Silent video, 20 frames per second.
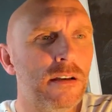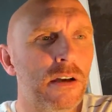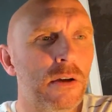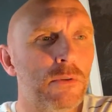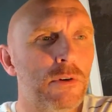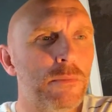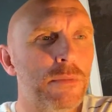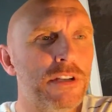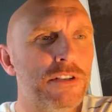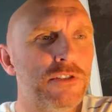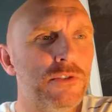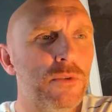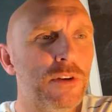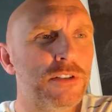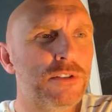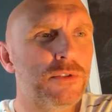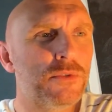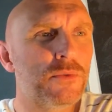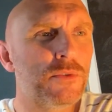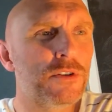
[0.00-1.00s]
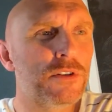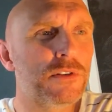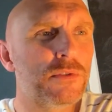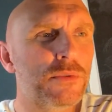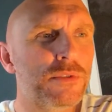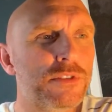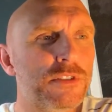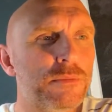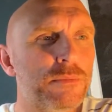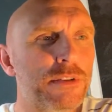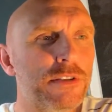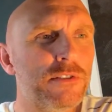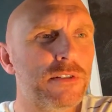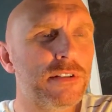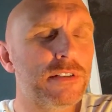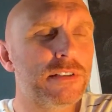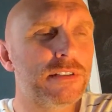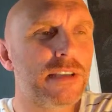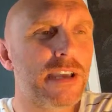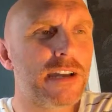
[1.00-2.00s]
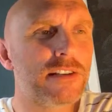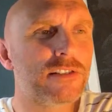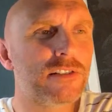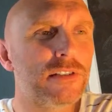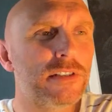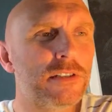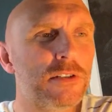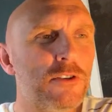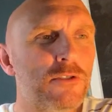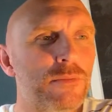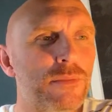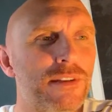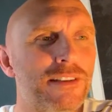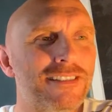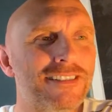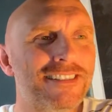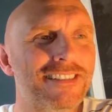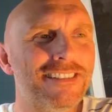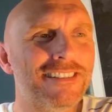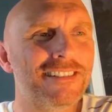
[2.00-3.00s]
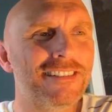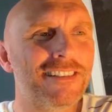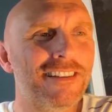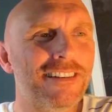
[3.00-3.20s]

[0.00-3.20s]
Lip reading: What made you want to work with spirits? Ashley Gomez.